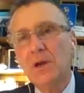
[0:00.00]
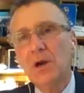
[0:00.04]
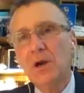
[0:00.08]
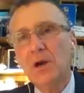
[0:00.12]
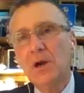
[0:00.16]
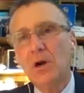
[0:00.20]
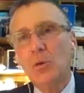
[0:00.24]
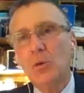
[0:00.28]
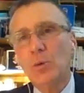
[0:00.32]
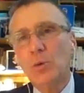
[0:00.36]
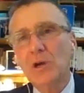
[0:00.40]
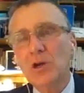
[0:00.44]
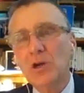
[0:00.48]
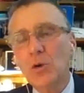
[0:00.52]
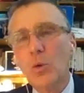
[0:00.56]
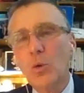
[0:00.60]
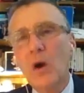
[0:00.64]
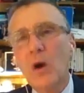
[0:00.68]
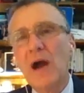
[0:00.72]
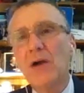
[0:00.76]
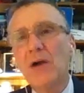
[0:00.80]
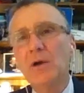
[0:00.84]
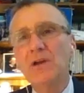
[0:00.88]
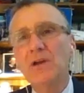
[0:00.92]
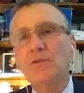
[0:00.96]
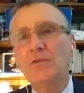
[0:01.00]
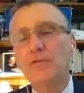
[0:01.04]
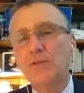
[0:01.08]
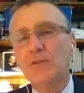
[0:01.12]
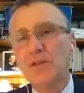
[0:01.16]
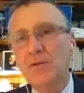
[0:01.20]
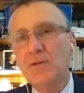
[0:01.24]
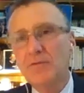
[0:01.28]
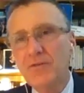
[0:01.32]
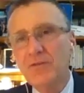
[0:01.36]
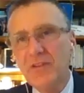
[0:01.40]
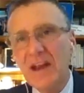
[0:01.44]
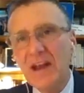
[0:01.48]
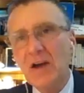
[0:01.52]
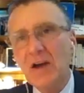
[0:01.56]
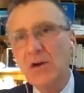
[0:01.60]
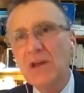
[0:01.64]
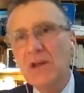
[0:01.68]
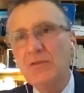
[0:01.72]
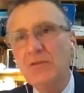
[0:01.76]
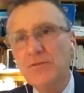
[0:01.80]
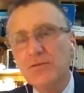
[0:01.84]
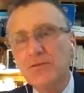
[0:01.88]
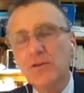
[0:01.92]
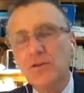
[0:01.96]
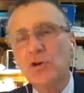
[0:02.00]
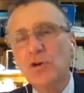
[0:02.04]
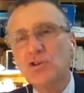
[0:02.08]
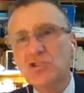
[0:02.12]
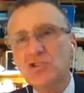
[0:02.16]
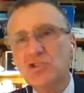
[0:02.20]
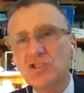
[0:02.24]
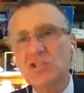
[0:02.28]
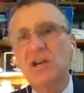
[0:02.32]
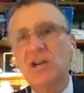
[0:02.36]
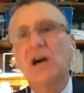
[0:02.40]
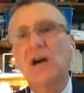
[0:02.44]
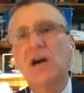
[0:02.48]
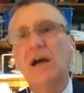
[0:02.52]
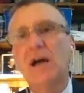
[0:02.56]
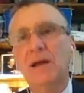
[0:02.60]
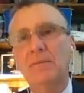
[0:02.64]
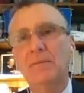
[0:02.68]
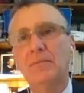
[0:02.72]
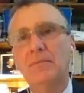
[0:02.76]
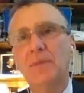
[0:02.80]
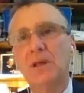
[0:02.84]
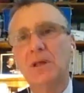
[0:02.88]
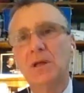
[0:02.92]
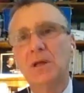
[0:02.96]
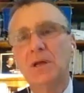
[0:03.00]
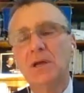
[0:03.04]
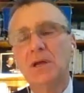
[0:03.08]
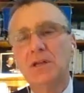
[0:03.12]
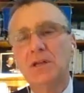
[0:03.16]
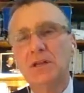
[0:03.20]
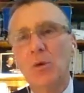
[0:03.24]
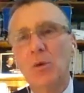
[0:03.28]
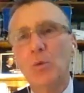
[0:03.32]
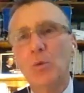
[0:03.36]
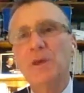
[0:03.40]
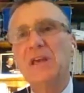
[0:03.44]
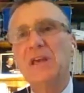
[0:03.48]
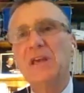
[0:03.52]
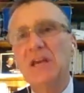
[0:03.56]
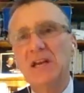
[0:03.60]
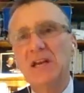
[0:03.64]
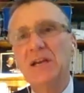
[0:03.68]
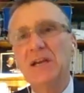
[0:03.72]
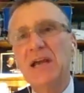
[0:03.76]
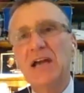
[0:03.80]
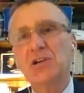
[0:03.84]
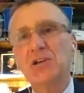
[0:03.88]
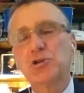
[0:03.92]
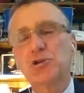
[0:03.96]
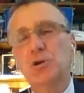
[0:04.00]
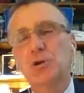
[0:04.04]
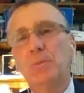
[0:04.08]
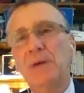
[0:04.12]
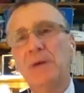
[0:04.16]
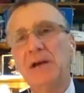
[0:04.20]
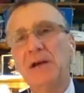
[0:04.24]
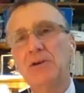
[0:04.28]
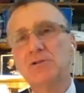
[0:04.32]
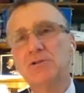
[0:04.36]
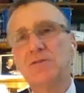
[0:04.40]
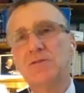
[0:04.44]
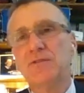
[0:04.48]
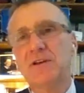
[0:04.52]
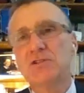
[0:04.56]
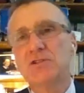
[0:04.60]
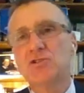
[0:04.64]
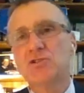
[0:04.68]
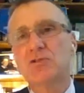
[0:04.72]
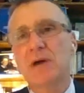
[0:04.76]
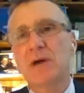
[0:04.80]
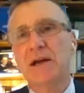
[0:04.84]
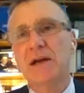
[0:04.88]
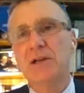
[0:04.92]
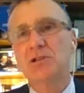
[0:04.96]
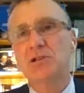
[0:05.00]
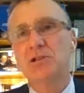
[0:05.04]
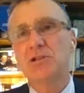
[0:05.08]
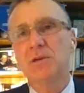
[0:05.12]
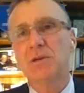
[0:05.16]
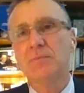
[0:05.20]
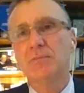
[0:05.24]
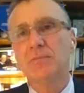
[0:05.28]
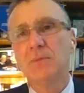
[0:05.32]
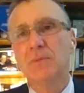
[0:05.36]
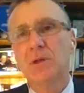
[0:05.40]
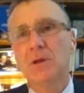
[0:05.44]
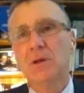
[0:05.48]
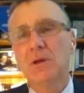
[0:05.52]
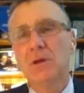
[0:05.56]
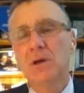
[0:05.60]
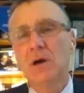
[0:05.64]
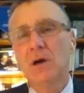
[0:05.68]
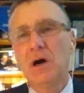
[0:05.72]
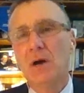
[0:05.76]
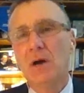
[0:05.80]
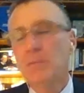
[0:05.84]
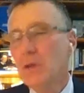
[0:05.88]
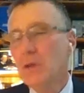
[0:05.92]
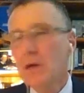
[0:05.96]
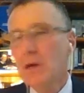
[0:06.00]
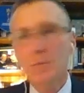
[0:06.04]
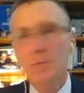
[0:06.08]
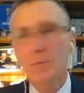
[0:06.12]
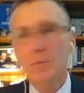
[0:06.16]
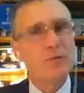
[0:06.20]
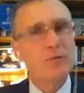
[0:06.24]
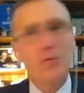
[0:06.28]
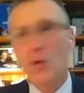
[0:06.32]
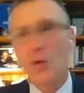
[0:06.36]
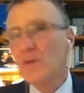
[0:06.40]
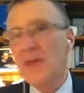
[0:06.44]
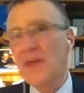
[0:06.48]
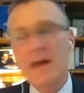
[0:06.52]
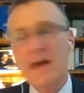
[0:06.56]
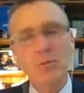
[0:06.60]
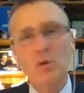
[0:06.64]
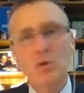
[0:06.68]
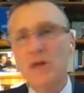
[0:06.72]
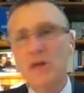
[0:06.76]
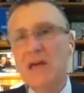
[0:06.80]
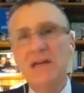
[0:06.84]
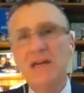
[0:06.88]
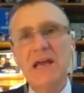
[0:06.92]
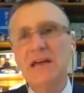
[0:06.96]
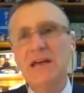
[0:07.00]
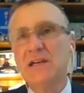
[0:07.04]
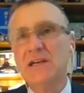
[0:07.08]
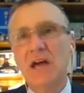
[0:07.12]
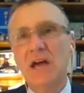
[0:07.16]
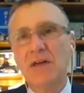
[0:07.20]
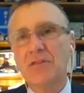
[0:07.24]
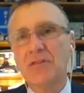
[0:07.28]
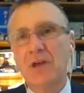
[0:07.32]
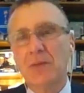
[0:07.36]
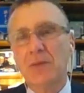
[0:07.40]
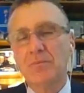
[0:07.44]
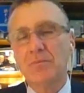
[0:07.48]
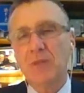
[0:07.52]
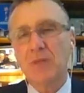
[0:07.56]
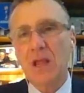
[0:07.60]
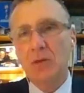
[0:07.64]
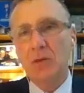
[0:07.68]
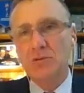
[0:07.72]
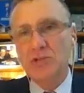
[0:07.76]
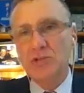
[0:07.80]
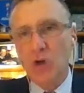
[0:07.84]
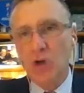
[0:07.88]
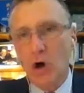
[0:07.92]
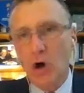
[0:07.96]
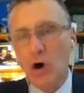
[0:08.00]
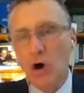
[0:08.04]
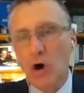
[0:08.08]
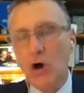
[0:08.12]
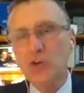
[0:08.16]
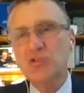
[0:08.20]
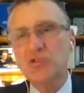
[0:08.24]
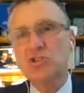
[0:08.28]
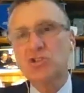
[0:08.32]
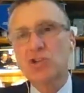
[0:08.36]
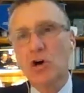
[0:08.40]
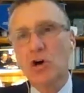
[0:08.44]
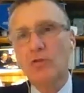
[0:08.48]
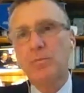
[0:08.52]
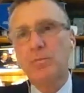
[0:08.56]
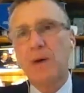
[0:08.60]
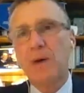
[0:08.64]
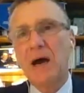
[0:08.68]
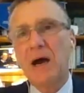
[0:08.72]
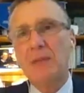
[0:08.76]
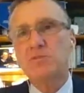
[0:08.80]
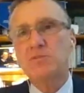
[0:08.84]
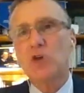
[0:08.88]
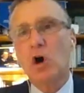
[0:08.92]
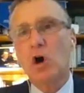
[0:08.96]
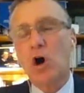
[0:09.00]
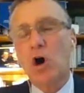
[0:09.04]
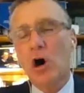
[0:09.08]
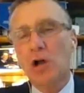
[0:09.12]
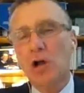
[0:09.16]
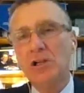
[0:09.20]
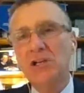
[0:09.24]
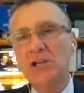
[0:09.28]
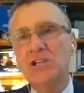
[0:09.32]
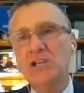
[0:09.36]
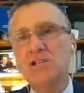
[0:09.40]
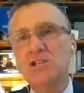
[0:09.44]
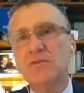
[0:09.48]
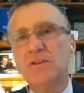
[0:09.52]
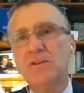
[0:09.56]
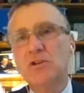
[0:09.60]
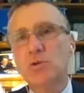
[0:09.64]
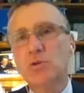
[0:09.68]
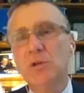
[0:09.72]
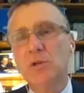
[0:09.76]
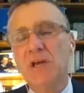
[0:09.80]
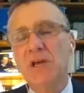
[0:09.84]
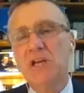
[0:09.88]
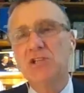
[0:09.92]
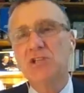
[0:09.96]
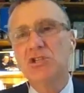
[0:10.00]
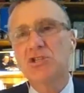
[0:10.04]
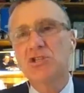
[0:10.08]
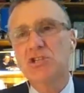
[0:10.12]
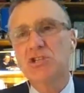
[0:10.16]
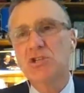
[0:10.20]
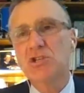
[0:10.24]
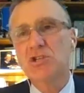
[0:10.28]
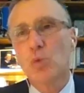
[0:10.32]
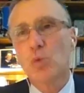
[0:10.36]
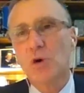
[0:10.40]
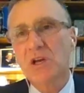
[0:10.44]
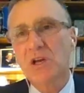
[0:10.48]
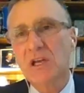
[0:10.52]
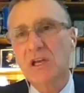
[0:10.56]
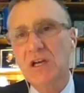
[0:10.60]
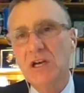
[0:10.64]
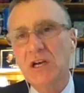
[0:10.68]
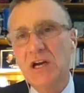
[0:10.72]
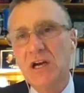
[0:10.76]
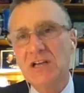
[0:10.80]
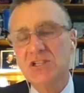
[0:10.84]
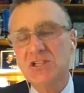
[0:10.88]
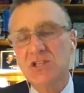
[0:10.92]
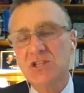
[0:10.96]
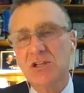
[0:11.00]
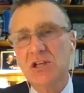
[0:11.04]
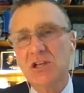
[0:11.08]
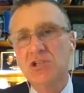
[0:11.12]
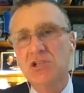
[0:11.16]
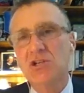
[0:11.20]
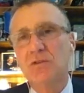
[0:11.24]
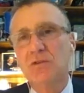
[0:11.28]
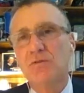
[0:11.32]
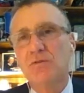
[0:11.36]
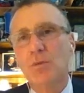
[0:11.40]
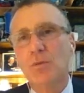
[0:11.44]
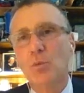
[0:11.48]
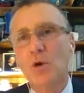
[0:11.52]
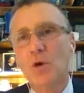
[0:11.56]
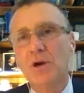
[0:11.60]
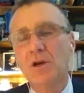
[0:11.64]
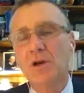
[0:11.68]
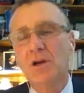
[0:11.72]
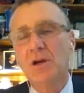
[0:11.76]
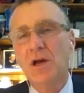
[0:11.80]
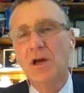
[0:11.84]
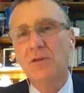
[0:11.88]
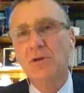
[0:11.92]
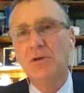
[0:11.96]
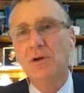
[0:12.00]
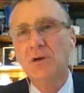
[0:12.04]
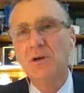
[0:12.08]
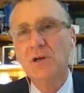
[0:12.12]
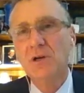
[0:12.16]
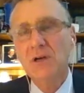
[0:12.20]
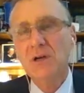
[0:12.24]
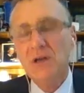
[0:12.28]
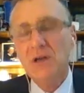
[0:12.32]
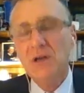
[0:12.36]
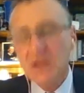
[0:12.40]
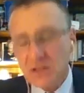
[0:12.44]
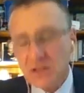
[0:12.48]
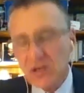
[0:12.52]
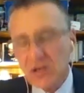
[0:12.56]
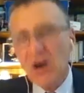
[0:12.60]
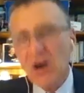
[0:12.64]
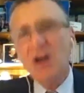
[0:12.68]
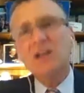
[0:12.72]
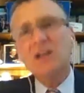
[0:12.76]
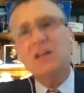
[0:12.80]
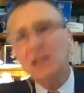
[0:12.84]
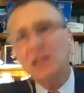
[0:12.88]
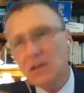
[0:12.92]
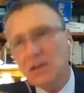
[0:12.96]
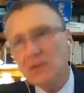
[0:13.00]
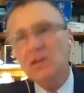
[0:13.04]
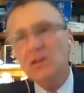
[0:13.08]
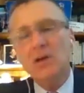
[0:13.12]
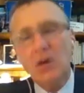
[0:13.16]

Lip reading: requiring for the very first time that we get a national biodefense strategy. Before that, we had nothing. It was all stovepiped, all individual agencies working in isolation from one another, talking,